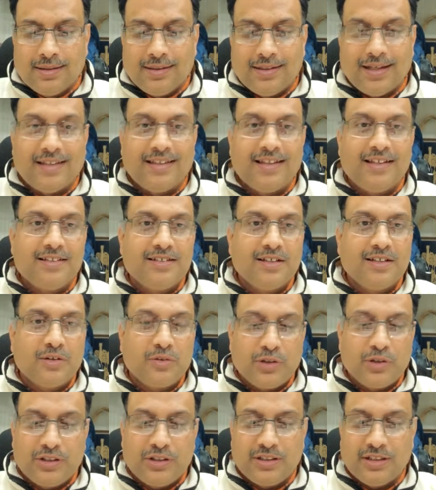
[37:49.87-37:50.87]
Yeah, there is a
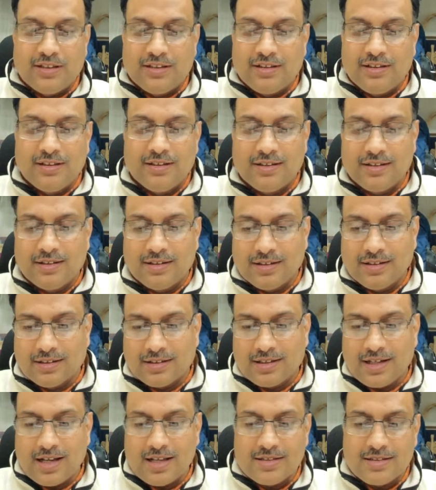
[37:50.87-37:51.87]
question.
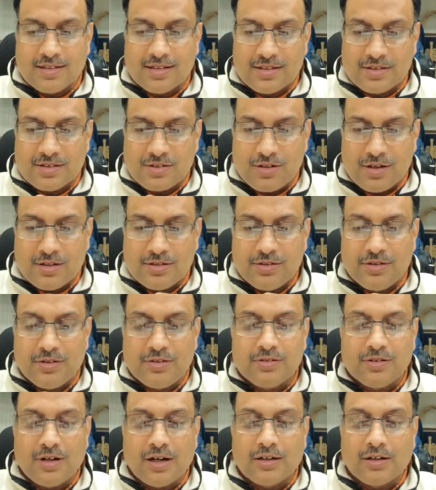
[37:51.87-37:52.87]
Cancer is caused
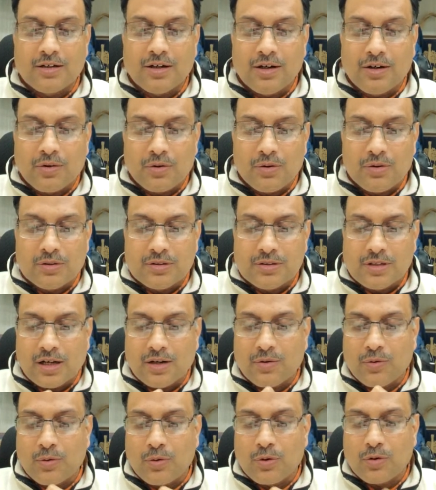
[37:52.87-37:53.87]
due to uncontrolled
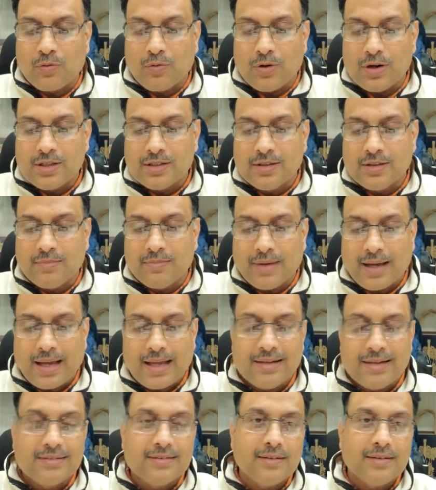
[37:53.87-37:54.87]
cell growth. What is the
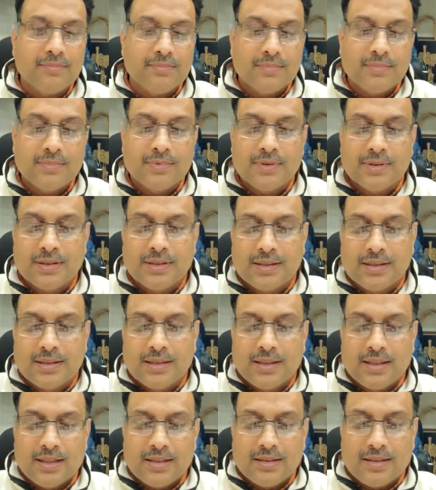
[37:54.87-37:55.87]
mechanism
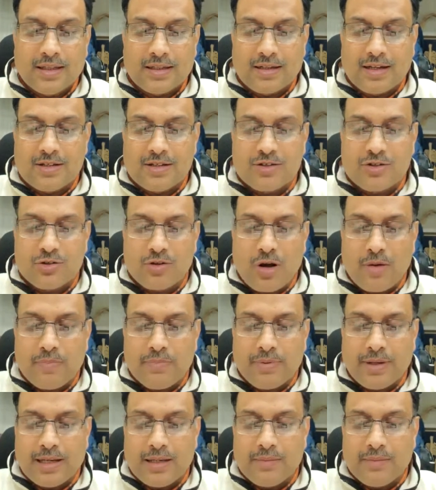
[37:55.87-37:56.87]
that can
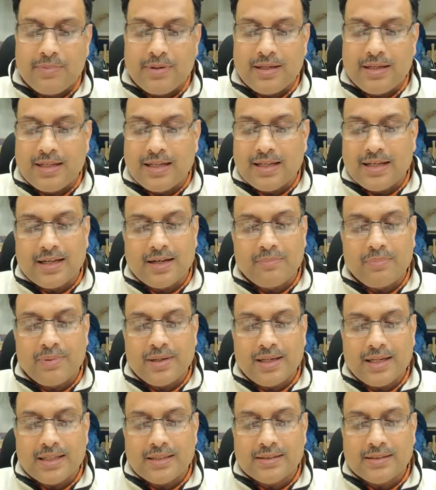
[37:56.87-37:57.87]
stop, inhibit DNA
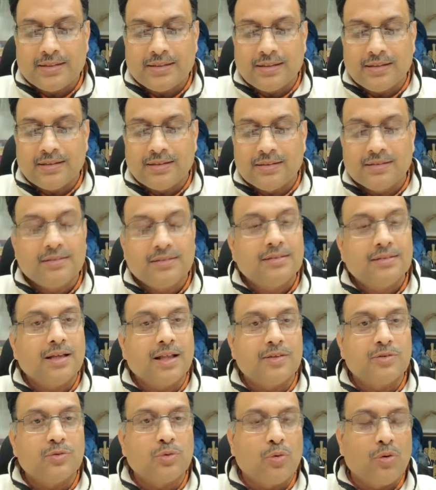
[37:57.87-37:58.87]
replication,
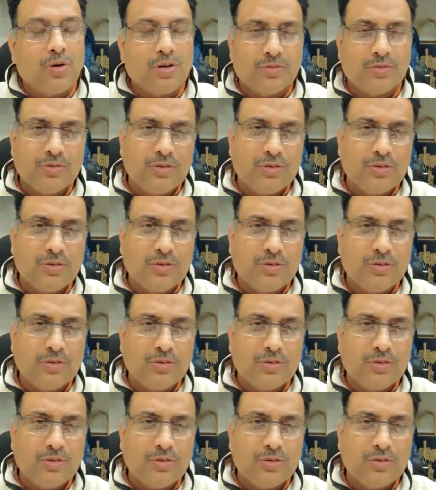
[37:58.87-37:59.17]
and so on?